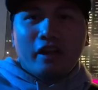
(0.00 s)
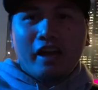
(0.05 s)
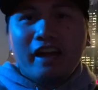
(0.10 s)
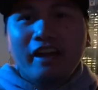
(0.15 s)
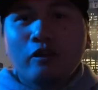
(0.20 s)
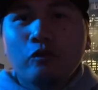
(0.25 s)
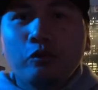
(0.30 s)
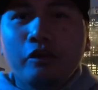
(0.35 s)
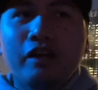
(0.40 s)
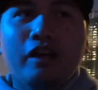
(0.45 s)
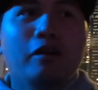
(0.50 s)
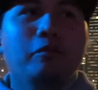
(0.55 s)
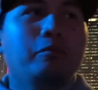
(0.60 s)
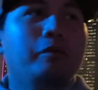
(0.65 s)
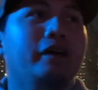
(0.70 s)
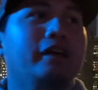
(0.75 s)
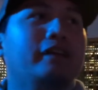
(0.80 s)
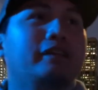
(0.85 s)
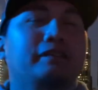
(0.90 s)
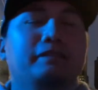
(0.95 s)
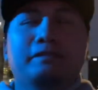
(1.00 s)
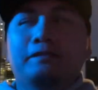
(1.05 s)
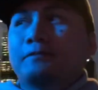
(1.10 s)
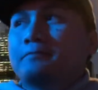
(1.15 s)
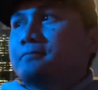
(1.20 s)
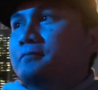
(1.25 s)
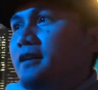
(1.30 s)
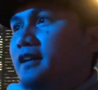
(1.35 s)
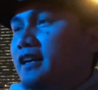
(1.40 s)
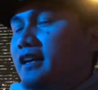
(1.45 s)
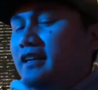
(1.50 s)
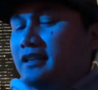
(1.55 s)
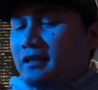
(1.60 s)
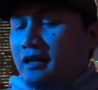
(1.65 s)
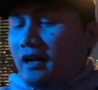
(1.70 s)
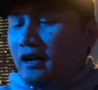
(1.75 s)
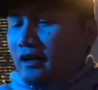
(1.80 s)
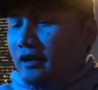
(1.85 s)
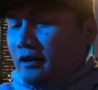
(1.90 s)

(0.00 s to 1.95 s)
Okay, we are back and